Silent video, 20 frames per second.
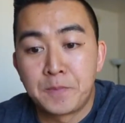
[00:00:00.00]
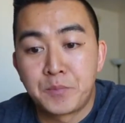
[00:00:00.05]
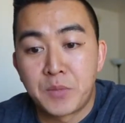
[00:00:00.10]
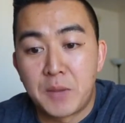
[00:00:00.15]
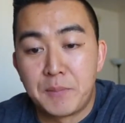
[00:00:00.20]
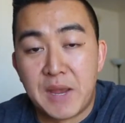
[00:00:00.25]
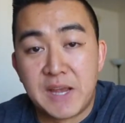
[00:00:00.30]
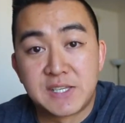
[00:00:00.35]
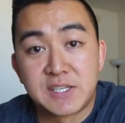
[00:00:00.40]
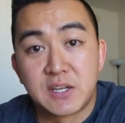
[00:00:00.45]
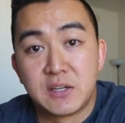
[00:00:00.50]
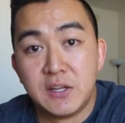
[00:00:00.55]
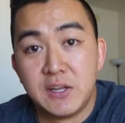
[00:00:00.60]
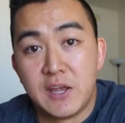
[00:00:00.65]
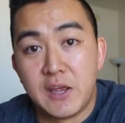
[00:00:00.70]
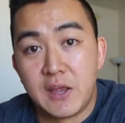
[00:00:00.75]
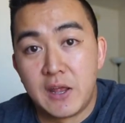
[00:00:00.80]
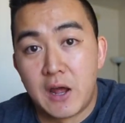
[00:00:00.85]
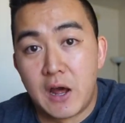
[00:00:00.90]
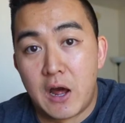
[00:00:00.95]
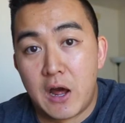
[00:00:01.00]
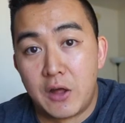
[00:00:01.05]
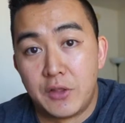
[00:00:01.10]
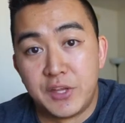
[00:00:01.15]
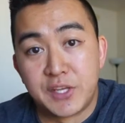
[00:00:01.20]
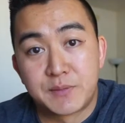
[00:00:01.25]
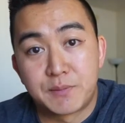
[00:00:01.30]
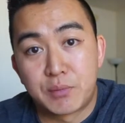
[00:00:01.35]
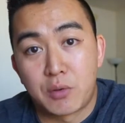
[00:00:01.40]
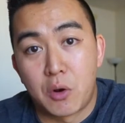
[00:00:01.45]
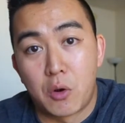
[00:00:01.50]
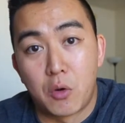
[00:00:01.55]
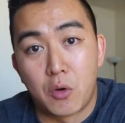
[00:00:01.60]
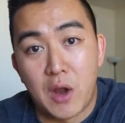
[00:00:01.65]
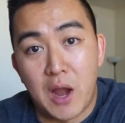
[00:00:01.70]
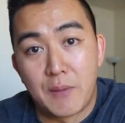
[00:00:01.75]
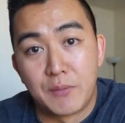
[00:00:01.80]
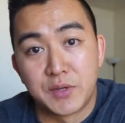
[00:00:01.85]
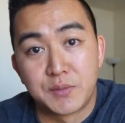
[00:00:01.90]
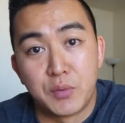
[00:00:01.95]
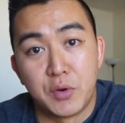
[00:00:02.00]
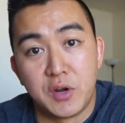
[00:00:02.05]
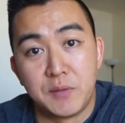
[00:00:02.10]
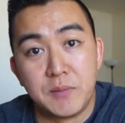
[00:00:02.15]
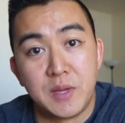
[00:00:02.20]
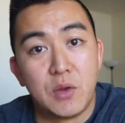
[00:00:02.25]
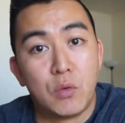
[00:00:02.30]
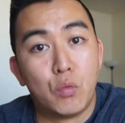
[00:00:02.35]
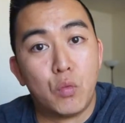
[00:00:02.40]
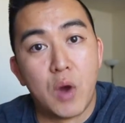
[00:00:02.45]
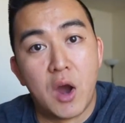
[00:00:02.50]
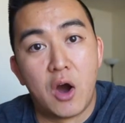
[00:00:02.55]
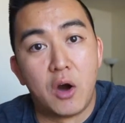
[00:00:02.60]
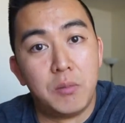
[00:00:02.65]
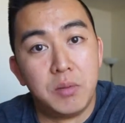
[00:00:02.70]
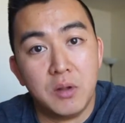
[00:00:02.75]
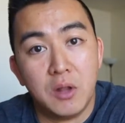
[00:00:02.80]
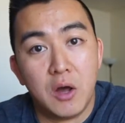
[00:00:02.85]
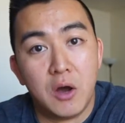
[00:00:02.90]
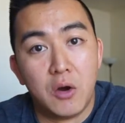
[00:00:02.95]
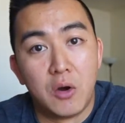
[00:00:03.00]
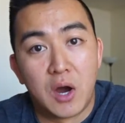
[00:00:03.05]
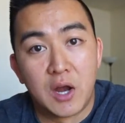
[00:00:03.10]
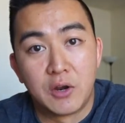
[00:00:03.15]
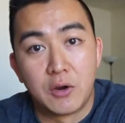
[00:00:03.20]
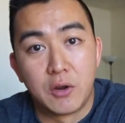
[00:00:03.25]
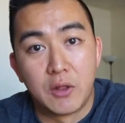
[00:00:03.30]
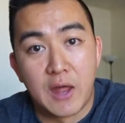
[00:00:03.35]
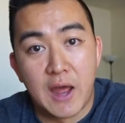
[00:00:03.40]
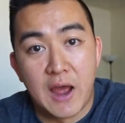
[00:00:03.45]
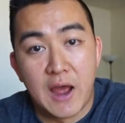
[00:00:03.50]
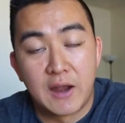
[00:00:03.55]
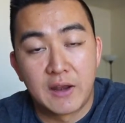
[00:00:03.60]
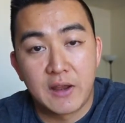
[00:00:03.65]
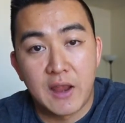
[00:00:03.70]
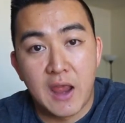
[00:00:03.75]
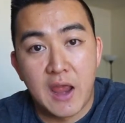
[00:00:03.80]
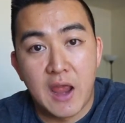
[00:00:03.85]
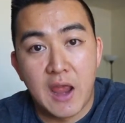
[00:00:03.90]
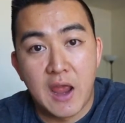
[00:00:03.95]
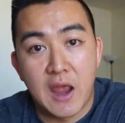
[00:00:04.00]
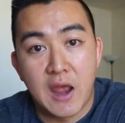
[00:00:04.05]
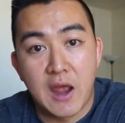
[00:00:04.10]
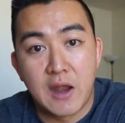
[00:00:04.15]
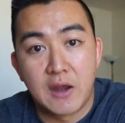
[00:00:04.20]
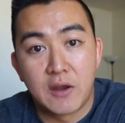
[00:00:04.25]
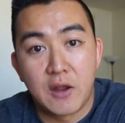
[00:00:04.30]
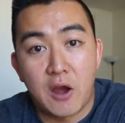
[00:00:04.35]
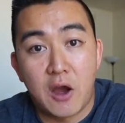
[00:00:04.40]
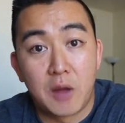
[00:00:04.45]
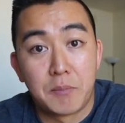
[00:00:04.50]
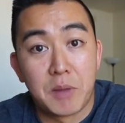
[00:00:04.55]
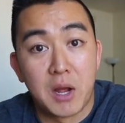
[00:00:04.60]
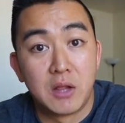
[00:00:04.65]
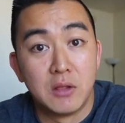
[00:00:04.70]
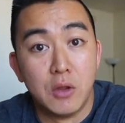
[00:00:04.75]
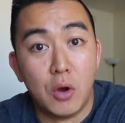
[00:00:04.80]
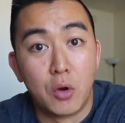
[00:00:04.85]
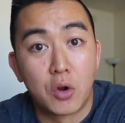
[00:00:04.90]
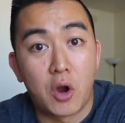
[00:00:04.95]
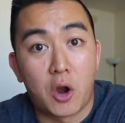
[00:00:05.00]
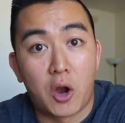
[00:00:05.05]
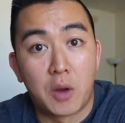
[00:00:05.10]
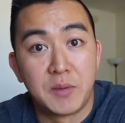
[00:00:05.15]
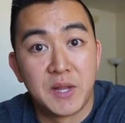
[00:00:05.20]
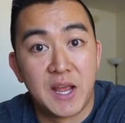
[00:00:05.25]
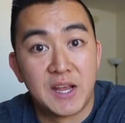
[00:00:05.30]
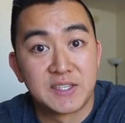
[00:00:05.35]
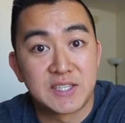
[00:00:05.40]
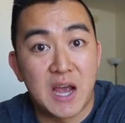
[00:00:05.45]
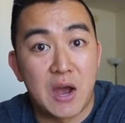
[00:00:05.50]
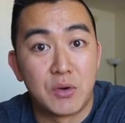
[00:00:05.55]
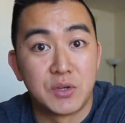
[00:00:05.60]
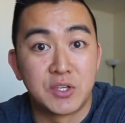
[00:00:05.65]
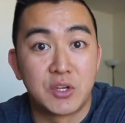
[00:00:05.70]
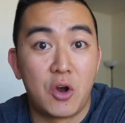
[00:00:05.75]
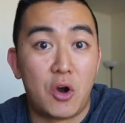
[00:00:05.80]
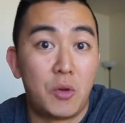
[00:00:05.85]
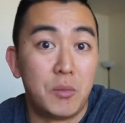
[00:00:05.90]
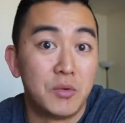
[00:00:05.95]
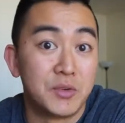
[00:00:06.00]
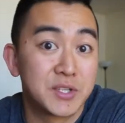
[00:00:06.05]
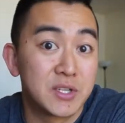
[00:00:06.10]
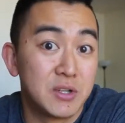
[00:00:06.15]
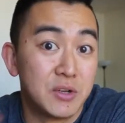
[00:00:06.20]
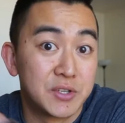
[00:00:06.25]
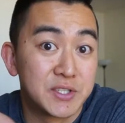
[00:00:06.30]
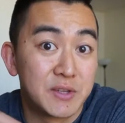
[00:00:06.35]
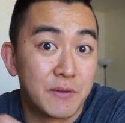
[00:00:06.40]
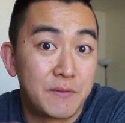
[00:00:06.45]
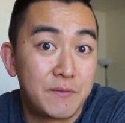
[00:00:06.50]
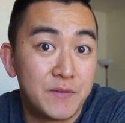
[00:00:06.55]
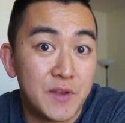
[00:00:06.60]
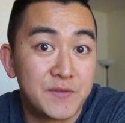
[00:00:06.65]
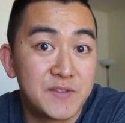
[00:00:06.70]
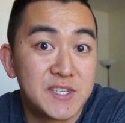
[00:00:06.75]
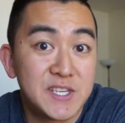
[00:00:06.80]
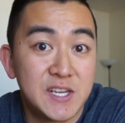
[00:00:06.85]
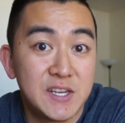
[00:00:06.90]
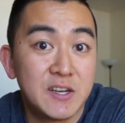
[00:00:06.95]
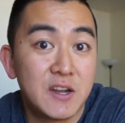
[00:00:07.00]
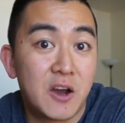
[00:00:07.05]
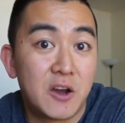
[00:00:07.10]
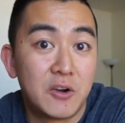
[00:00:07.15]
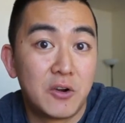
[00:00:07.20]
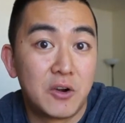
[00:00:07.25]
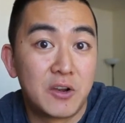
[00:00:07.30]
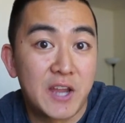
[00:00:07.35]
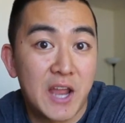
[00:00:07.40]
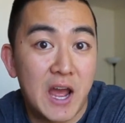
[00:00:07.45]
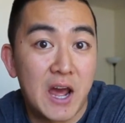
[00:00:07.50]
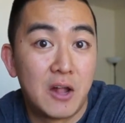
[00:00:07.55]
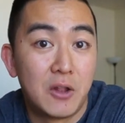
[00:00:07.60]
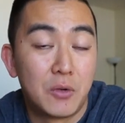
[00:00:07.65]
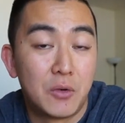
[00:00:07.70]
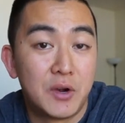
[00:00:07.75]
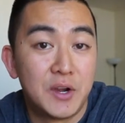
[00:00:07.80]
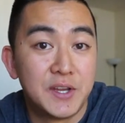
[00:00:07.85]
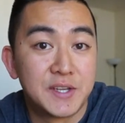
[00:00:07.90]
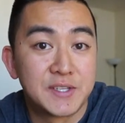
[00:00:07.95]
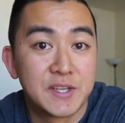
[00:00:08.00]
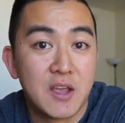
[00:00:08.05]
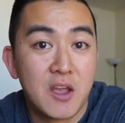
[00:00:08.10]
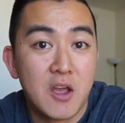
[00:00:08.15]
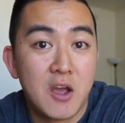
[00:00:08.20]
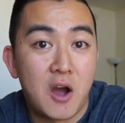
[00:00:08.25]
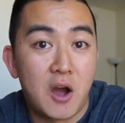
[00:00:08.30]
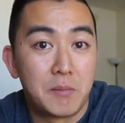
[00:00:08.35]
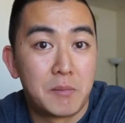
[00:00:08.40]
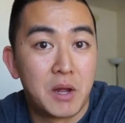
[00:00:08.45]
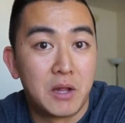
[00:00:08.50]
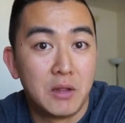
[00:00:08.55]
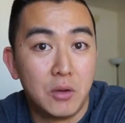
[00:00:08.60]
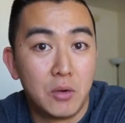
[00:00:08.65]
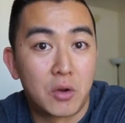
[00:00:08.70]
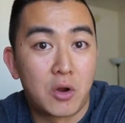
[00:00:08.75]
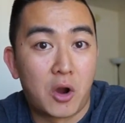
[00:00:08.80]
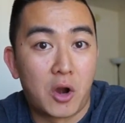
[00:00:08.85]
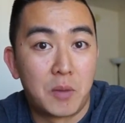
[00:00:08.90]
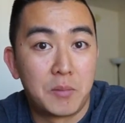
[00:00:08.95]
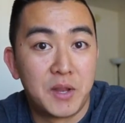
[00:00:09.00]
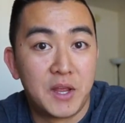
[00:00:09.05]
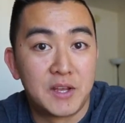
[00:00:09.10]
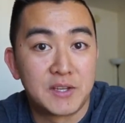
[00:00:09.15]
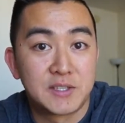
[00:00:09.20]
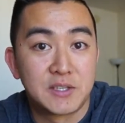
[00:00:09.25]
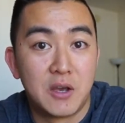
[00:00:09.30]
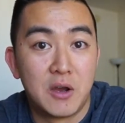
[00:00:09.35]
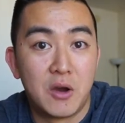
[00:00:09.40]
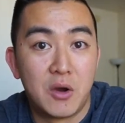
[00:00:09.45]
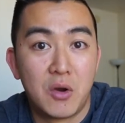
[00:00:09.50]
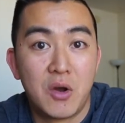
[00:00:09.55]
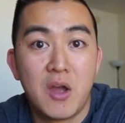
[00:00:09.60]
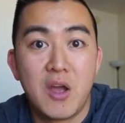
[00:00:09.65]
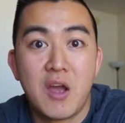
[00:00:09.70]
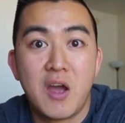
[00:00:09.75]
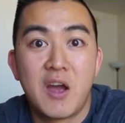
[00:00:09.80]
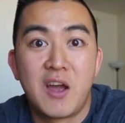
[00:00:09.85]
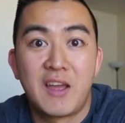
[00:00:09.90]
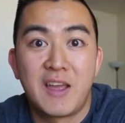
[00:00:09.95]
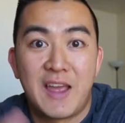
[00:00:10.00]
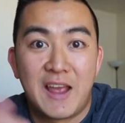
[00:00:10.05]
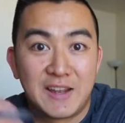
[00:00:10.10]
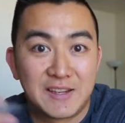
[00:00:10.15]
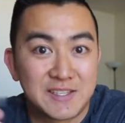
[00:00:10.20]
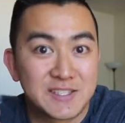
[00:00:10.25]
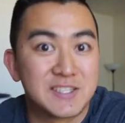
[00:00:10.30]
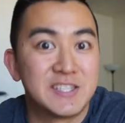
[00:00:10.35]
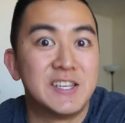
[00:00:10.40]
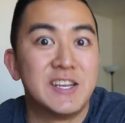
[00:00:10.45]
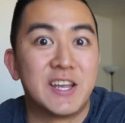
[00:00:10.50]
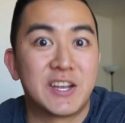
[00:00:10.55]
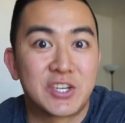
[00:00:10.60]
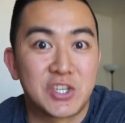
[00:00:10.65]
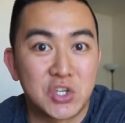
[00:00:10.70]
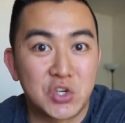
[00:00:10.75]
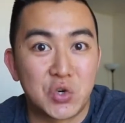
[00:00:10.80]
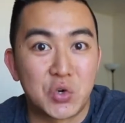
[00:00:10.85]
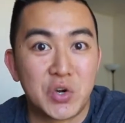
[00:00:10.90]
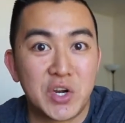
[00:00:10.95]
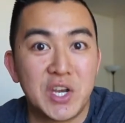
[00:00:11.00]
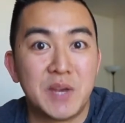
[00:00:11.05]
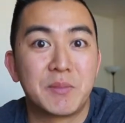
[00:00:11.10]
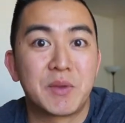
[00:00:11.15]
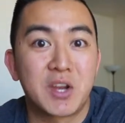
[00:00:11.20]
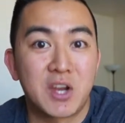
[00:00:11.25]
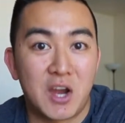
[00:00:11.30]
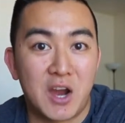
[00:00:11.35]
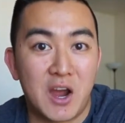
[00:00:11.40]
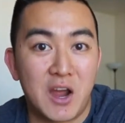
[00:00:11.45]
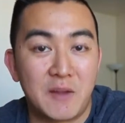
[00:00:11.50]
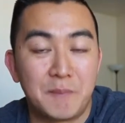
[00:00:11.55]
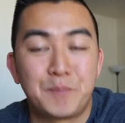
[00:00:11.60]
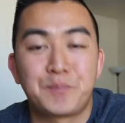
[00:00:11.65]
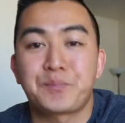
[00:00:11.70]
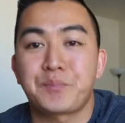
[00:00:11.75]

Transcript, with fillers: basically uh, this program was putting me well below under that and on my low carb days I was almost close to 1500 calories on my low carb day so hence the extreme cut